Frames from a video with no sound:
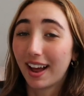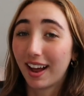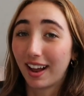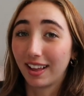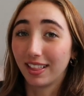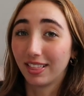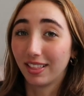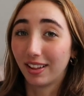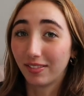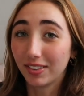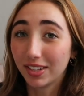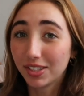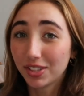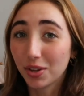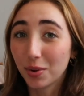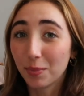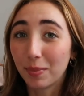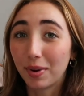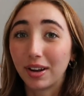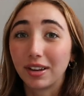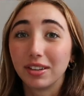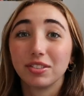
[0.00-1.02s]
I love it so
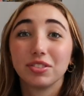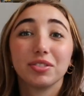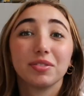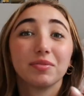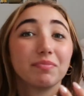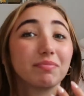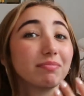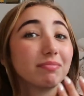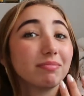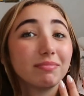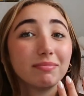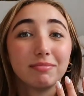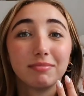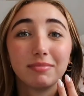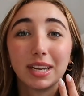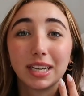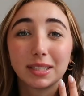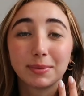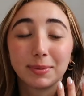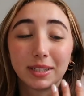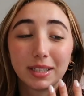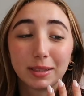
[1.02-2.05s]
much.
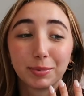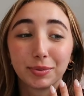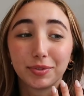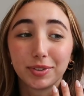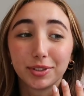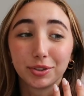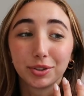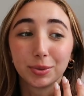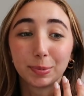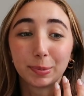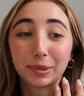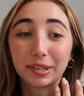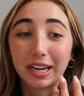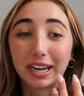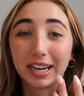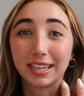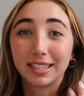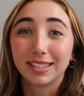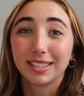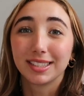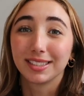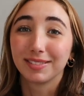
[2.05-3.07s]
Makes my lips feel super
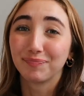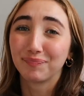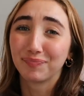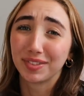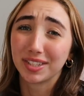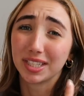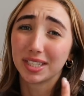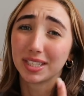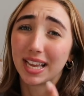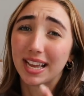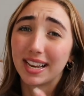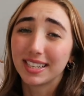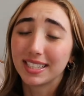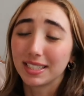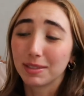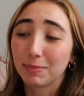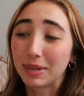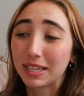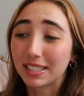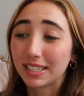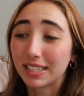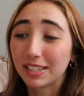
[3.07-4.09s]
nice. Scent is
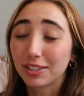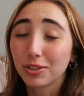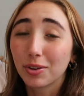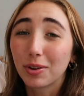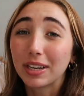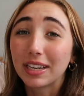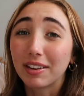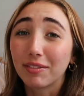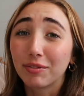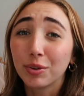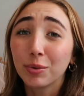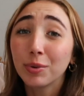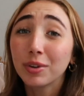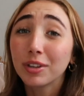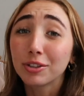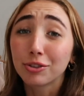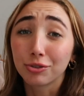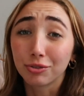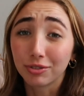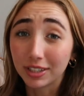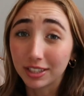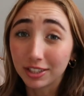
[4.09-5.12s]
amazing. So like if you want
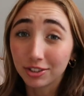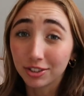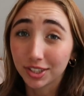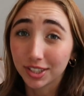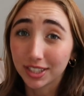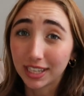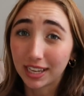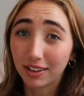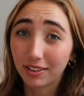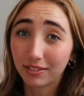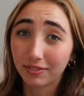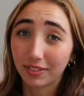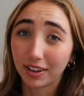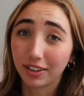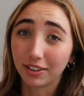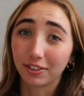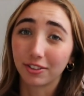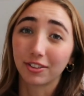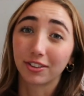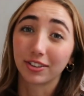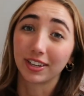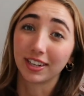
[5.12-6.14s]
to treat yourself and
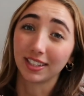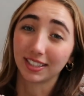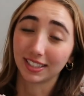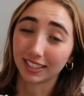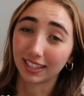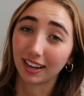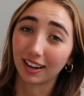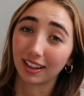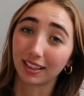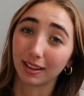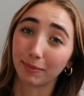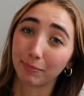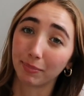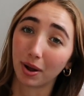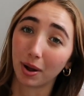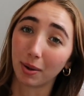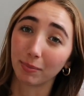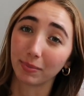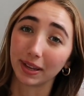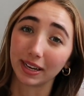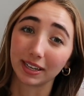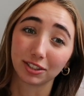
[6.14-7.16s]
you're looking to get a lip
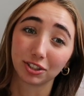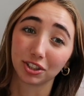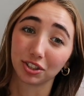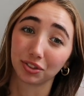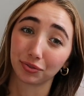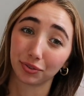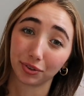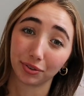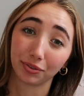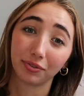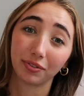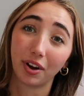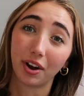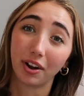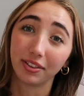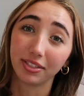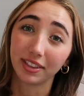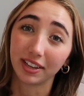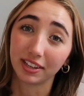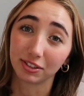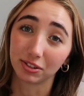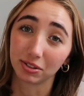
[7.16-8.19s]
balm like just for
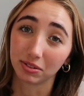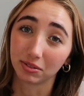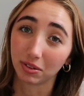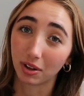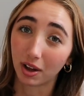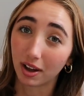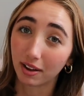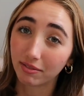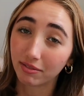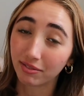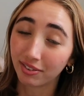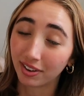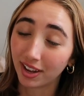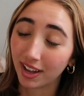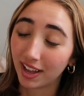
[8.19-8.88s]
fun that you love,